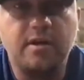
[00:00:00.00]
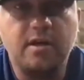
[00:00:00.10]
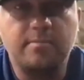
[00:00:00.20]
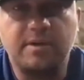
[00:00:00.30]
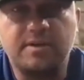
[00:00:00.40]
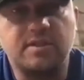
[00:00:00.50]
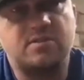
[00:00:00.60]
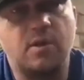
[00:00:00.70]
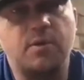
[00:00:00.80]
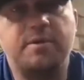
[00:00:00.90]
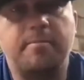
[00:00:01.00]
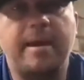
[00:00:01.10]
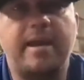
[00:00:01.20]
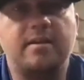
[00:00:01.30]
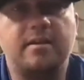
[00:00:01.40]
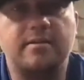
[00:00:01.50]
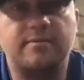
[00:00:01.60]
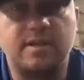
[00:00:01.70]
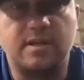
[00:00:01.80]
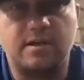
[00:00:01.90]
because it's so demanding of
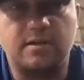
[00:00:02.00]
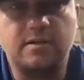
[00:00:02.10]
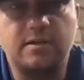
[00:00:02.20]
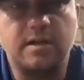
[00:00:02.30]
the dog.